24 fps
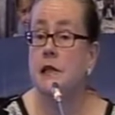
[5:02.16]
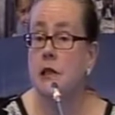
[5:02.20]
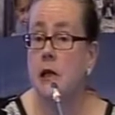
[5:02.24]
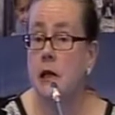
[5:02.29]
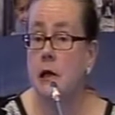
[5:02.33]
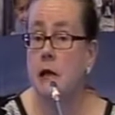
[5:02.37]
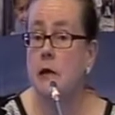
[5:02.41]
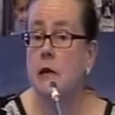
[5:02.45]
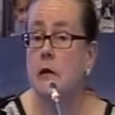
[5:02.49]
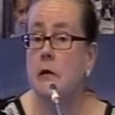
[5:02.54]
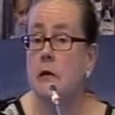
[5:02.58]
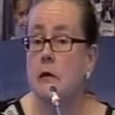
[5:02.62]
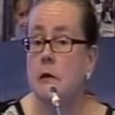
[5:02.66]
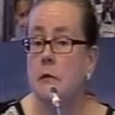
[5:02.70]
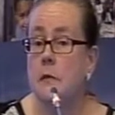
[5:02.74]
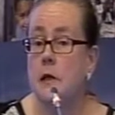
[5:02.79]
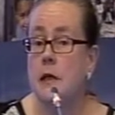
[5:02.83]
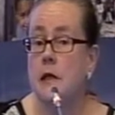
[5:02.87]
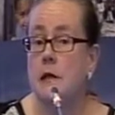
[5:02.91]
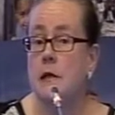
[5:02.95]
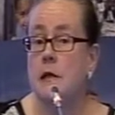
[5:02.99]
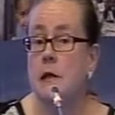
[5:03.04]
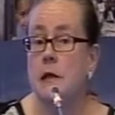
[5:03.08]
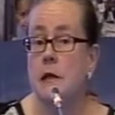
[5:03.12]
technical
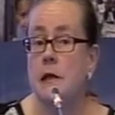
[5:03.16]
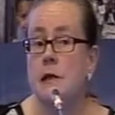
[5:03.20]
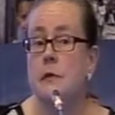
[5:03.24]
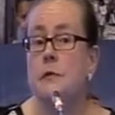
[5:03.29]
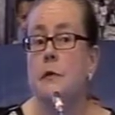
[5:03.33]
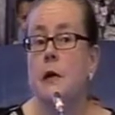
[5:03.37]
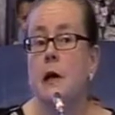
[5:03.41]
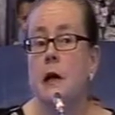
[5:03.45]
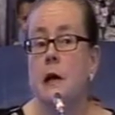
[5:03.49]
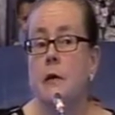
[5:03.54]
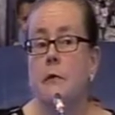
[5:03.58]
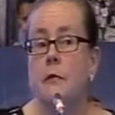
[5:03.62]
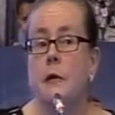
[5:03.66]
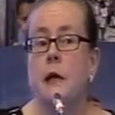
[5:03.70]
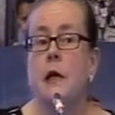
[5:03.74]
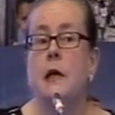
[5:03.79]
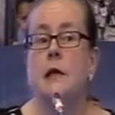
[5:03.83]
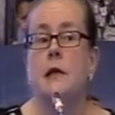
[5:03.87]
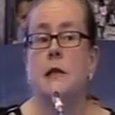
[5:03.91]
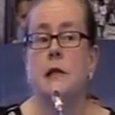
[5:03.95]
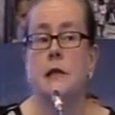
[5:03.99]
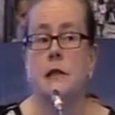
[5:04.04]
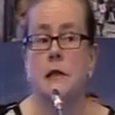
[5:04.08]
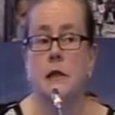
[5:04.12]
meetings where we
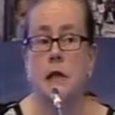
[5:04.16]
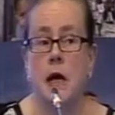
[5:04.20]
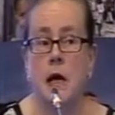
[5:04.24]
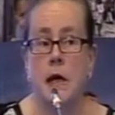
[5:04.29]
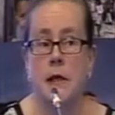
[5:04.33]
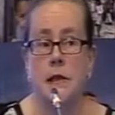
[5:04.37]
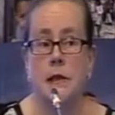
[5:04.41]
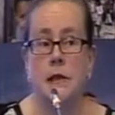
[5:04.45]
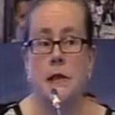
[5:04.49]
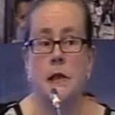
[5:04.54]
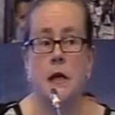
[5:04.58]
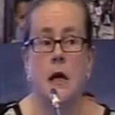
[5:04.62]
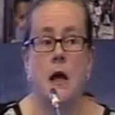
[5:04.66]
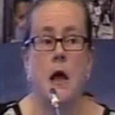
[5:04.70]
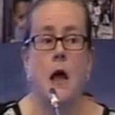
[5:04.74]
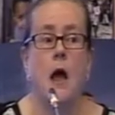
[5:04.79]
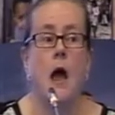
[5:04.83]
discuss,